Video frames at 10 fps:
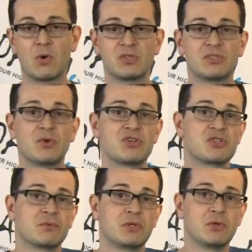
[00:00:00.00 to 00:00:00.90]
or
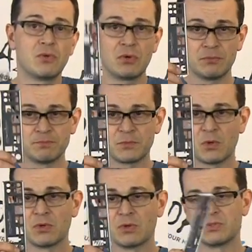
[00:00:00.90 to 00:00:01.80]
situation when you look
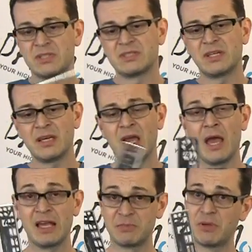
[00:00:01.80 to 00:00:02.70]
on, this thing
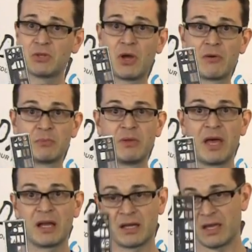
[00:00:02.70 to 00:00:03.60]
it's better to have it
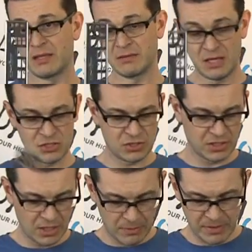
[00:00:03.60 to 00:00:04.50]
black and
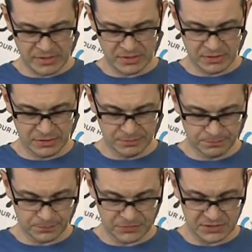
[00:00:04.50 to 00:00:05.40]
actually Gearway did it
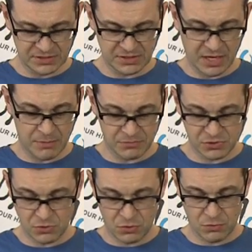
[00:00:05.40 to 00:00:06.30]
this time
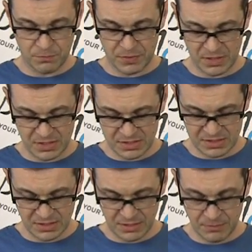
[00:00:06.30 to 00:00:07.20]
so
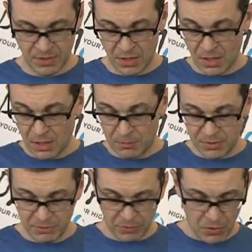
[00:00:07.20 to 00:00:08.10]
it's uh,
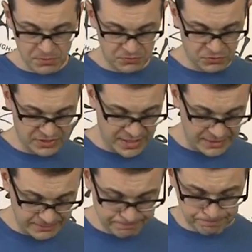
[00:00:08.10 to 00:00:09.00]
big props for
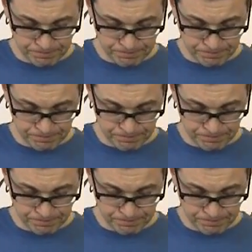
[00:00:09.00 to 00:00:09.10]
that